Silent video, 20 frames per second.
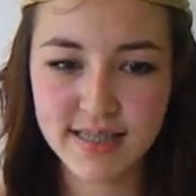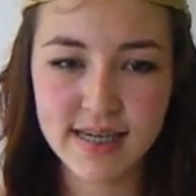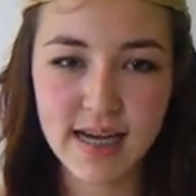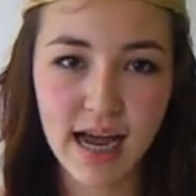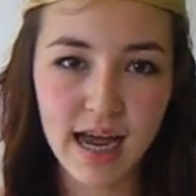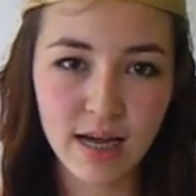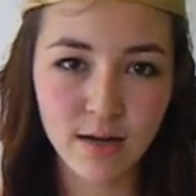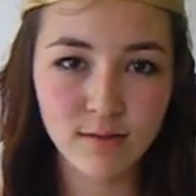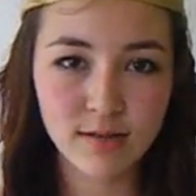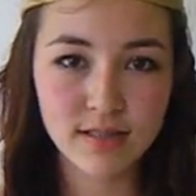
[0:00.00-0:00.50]
see,
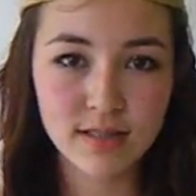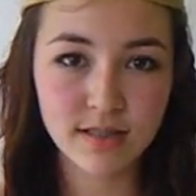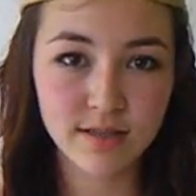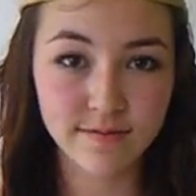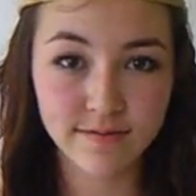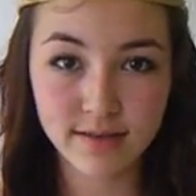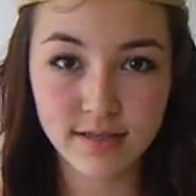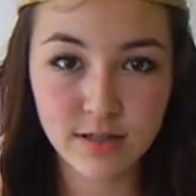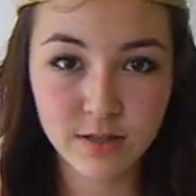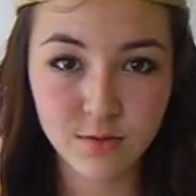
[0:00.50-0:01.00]
I was
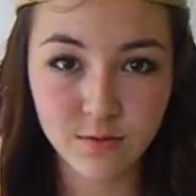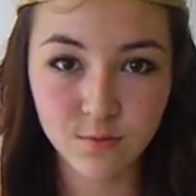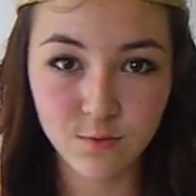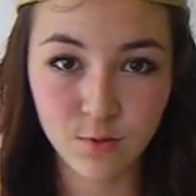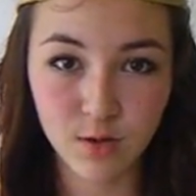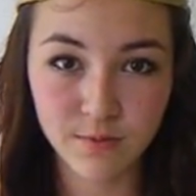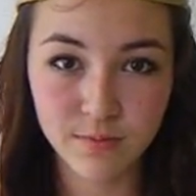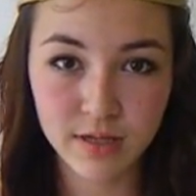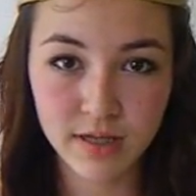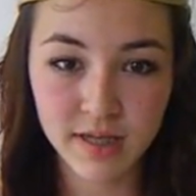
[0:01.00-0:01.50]
the first
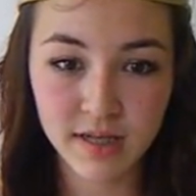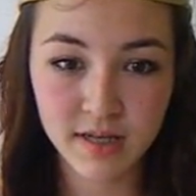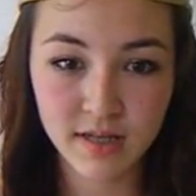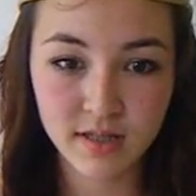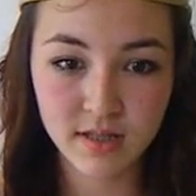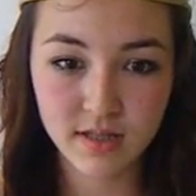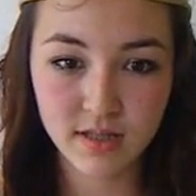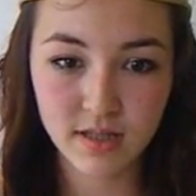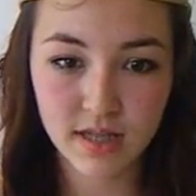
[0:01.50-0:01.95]
woman